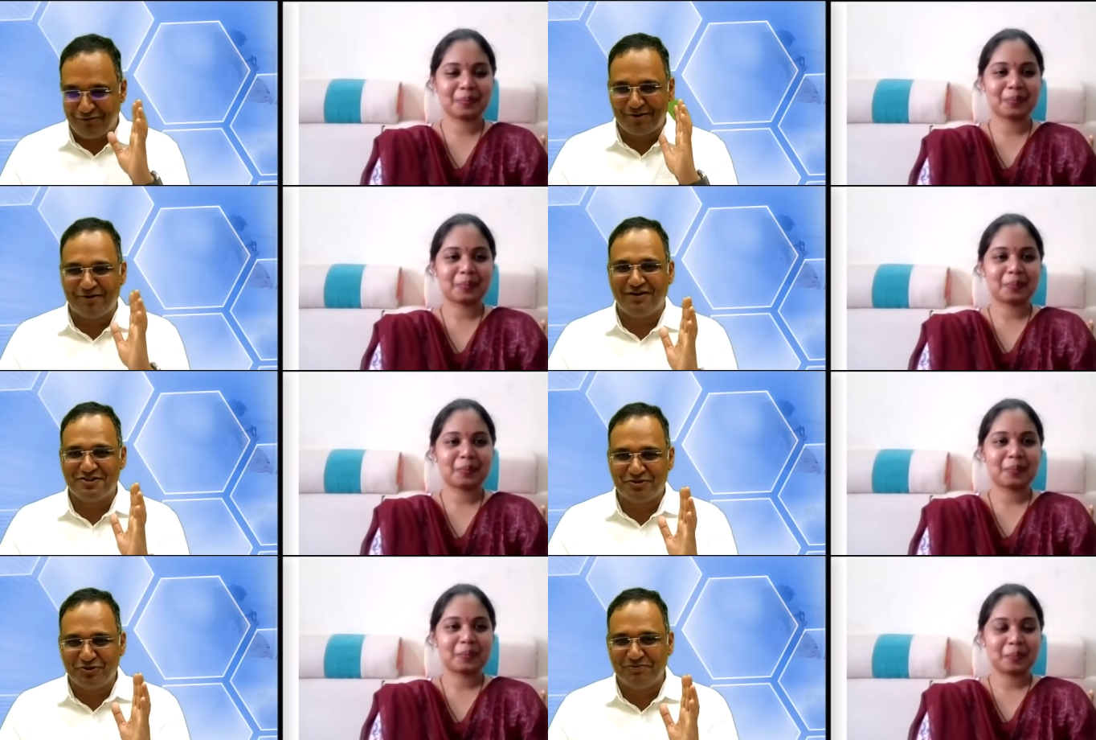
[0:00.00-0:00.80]

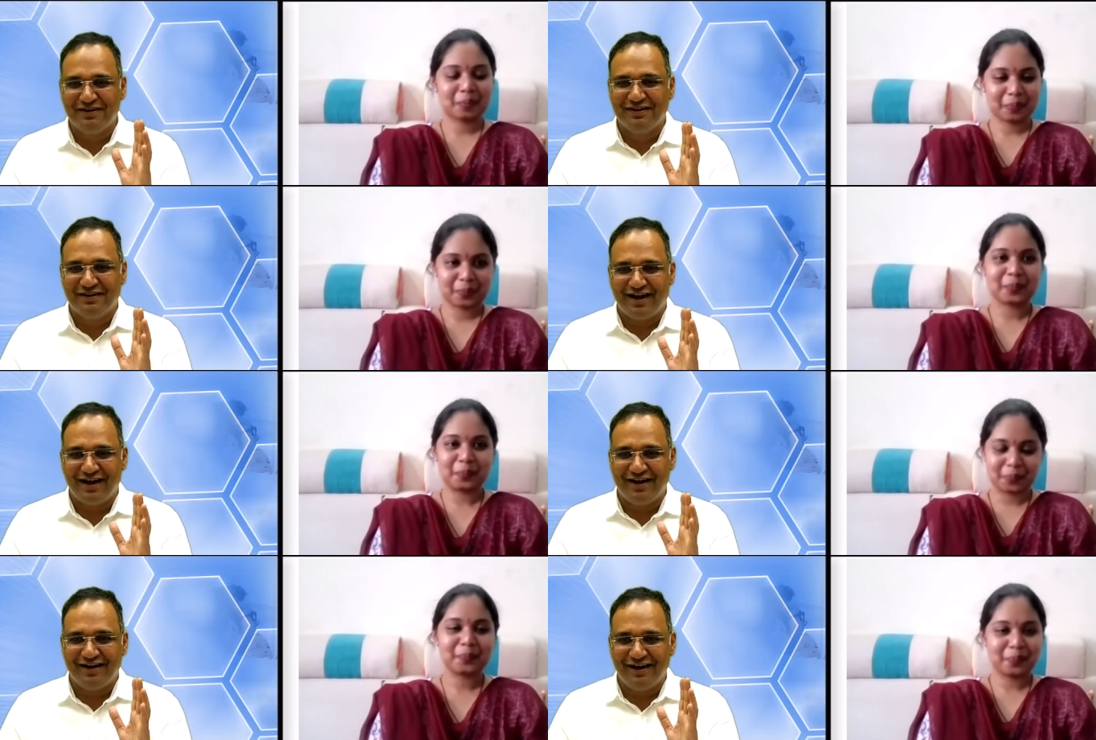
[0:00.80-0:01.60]
Speaker 1: pharmacology group
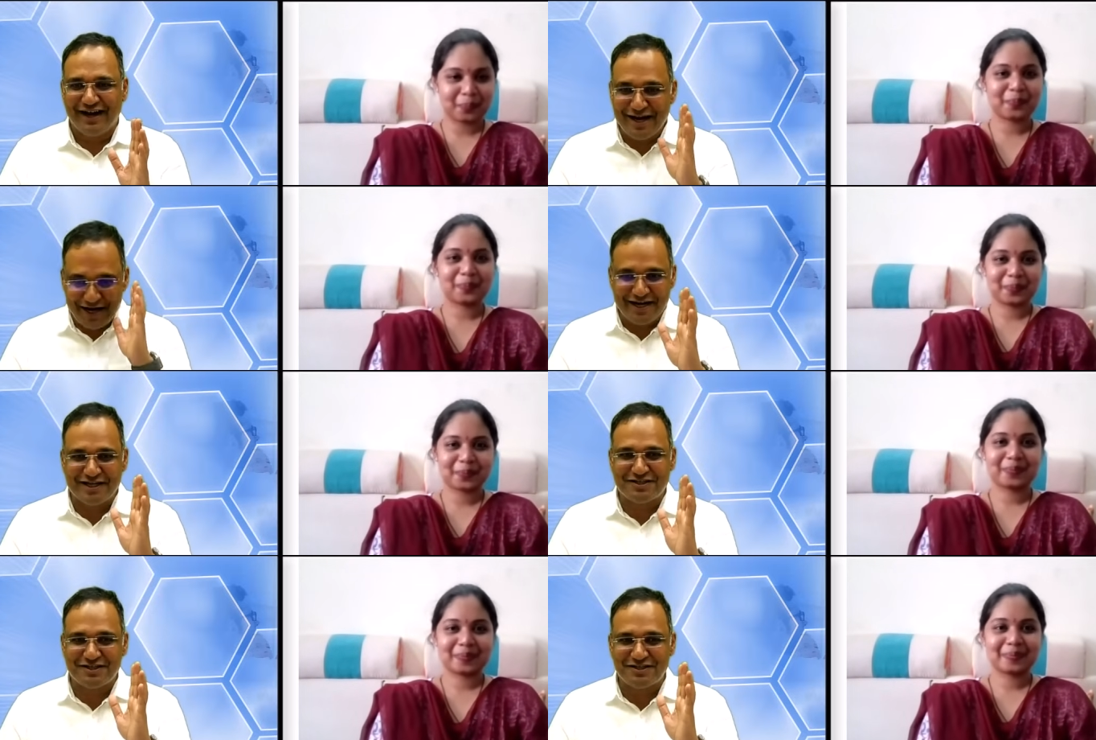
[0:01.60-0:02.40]
and in NEET
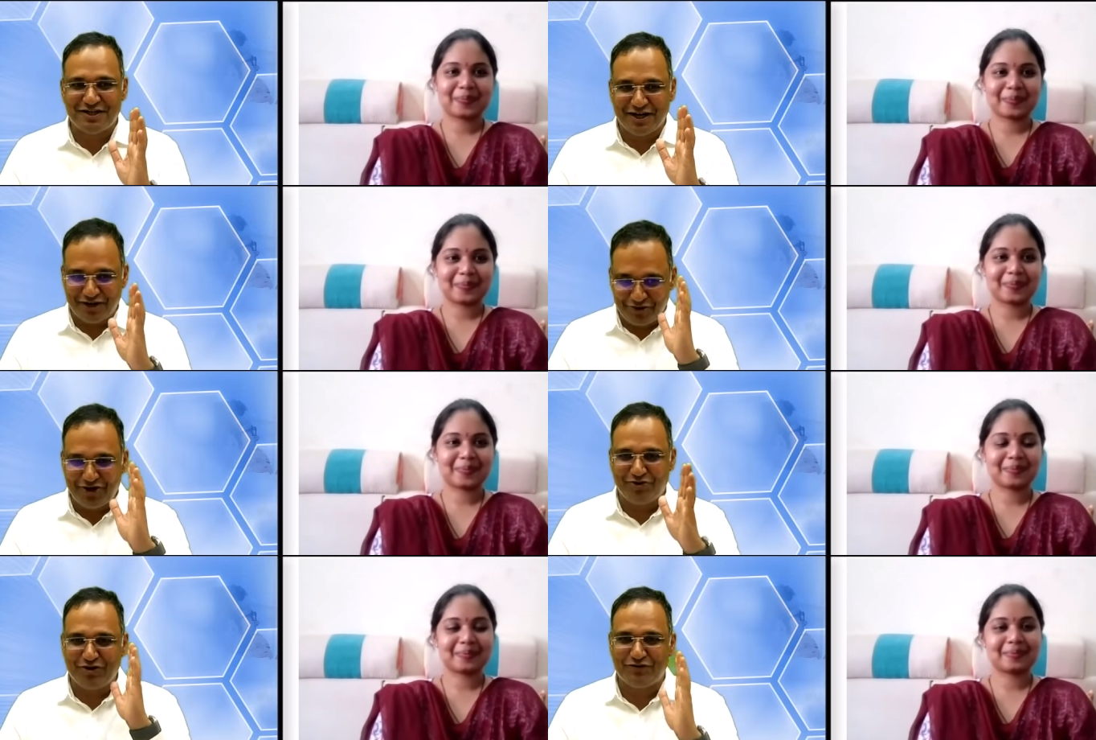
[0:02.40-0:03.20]
SS uh,
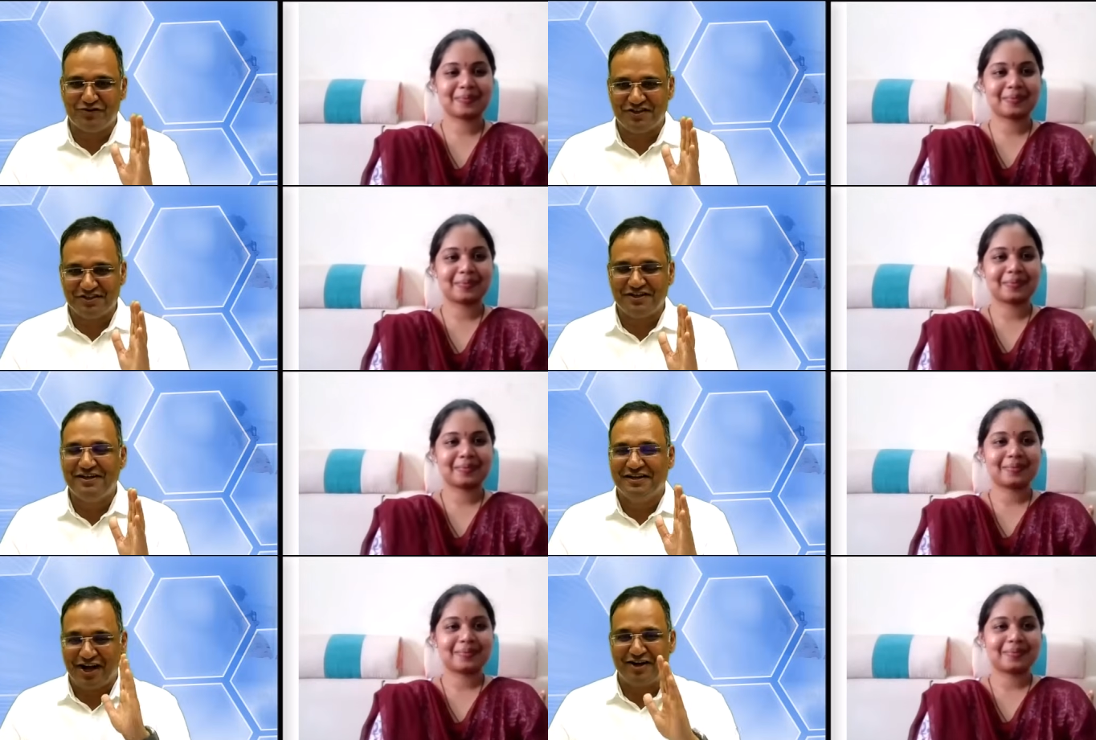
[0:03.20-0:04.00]
2024 session.
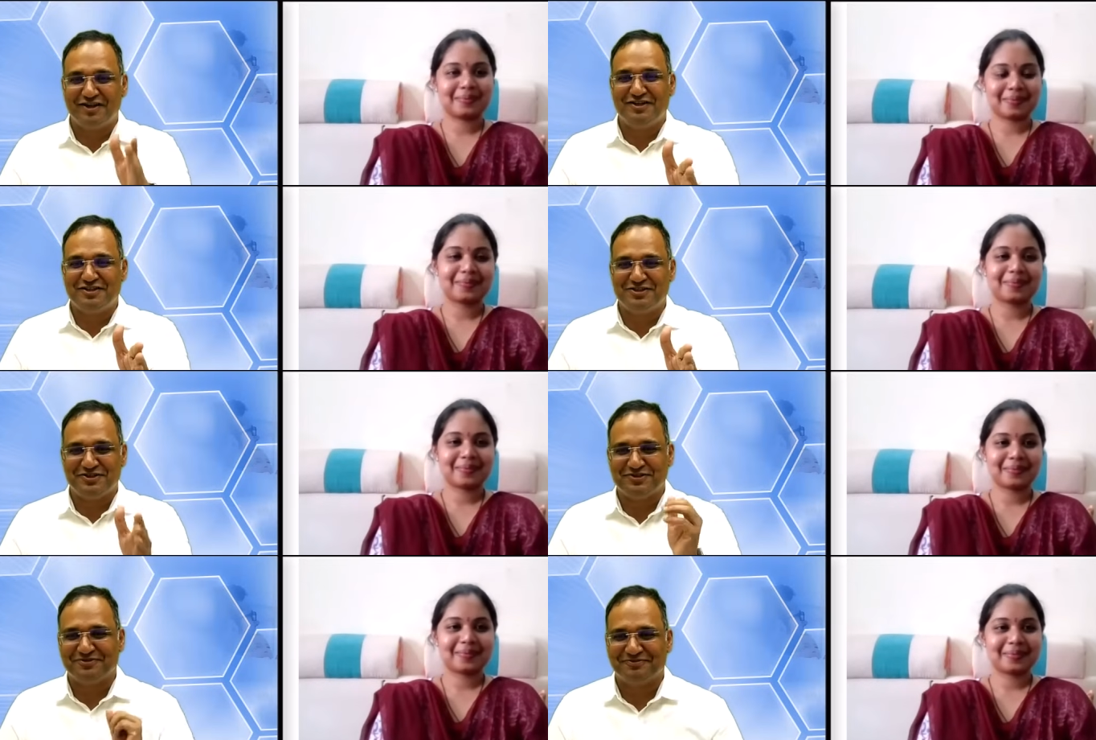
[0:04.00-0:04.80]
Congratulations
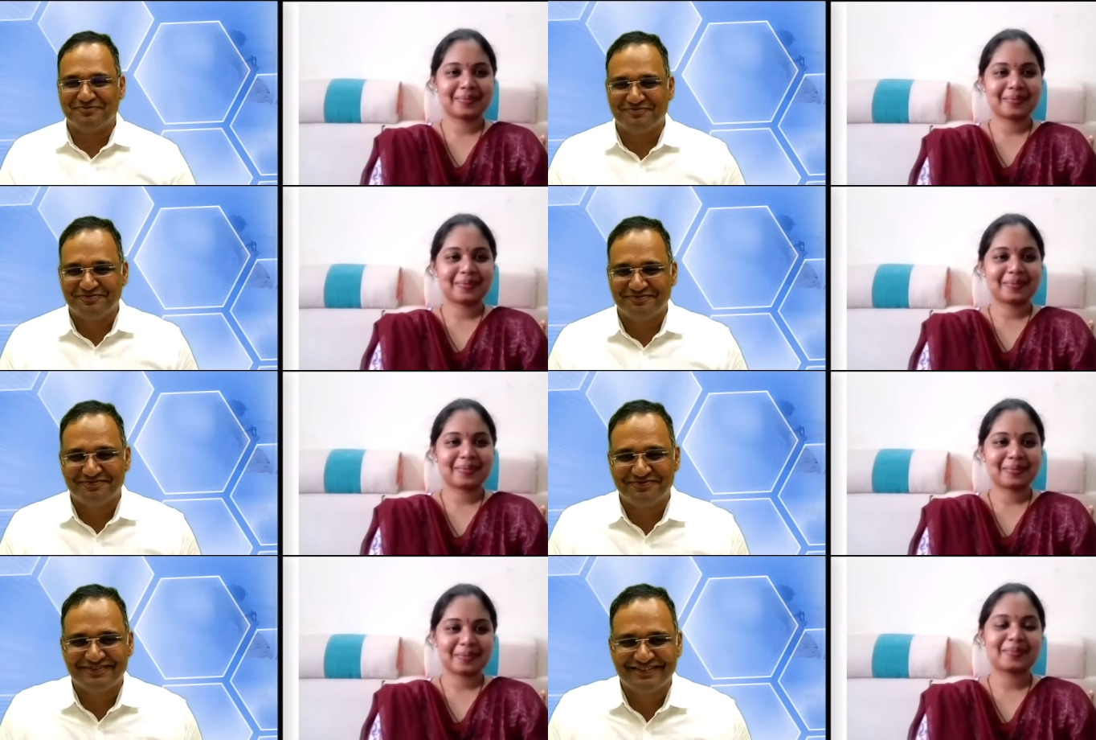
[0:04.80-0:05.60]
to you.
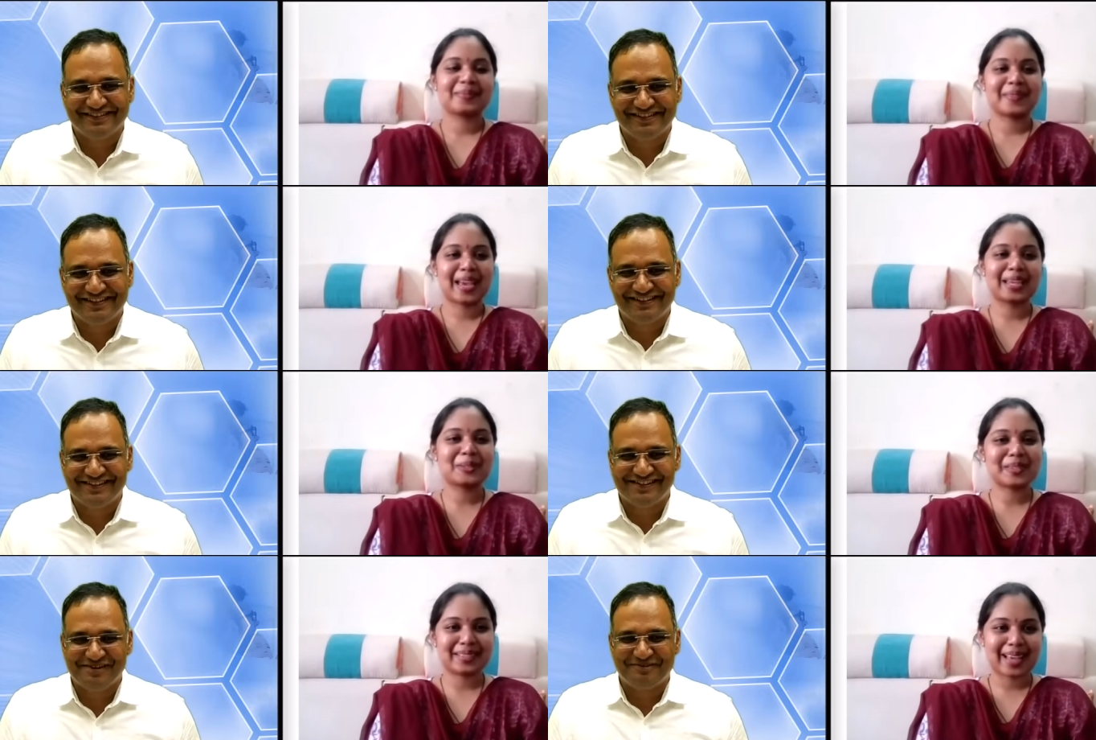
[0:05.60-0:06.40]
Speaker 2: Thank
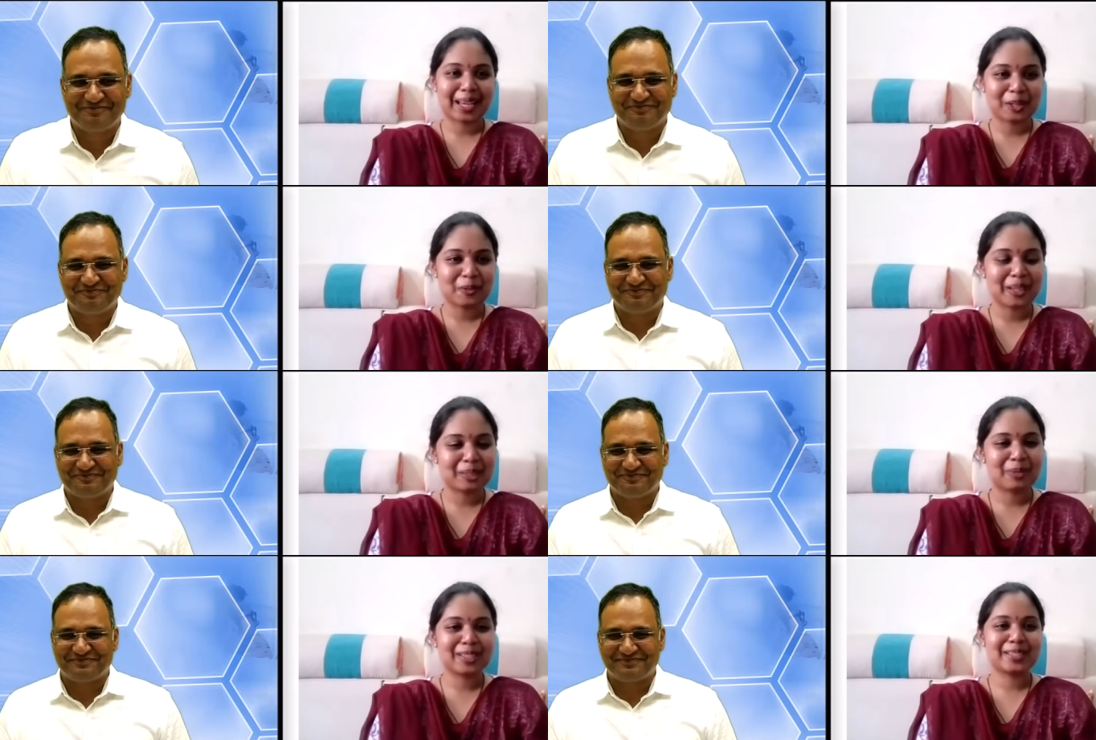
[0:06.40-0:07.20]
you, sir. Thank you very
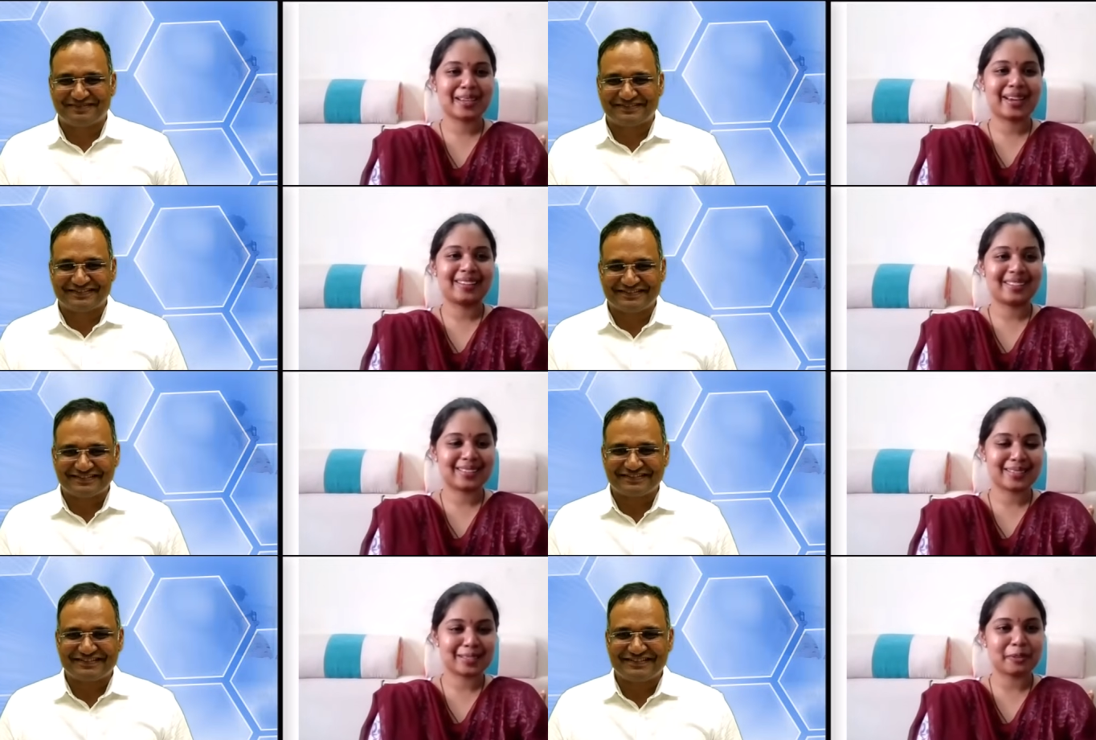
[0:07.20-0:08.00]
much. And it
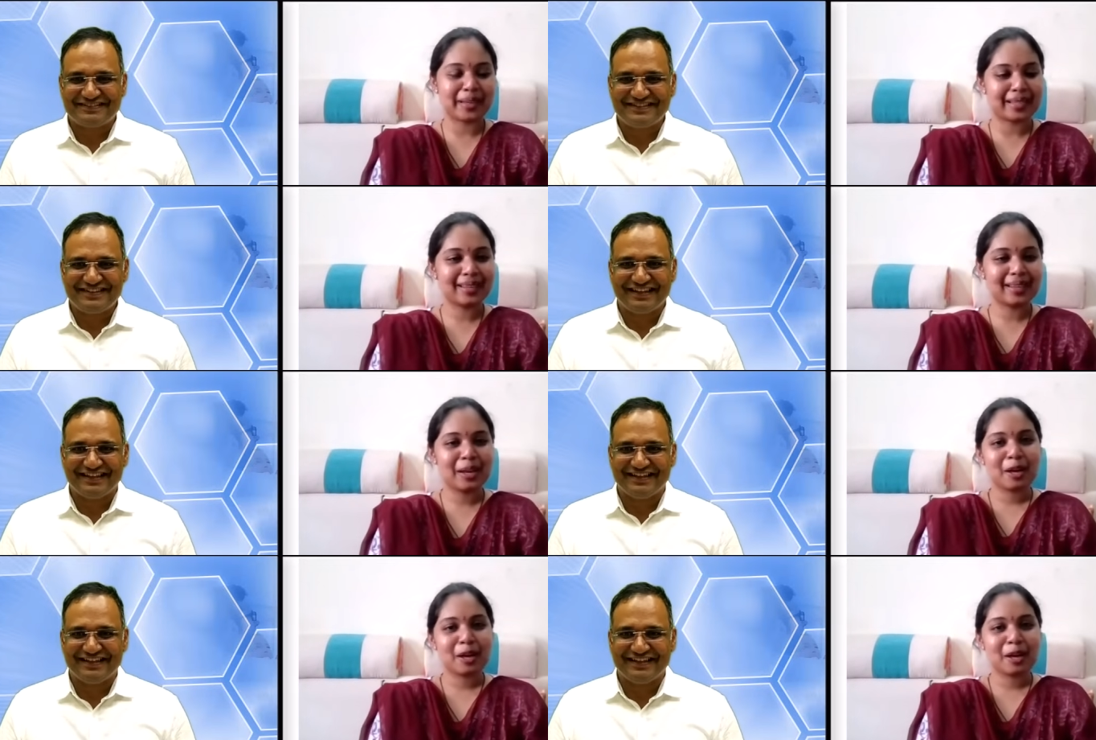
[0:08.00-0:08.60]
is a very